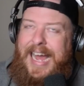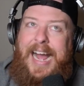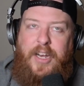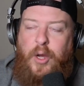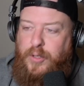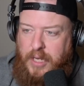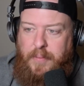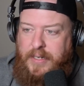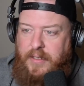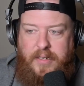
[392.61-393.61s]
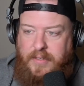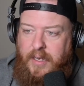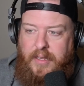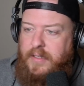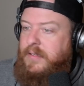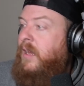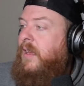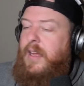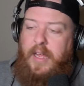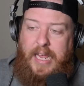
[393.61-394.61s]
I know somebody's going to say this.
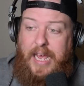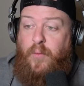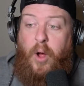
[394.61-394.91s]
He had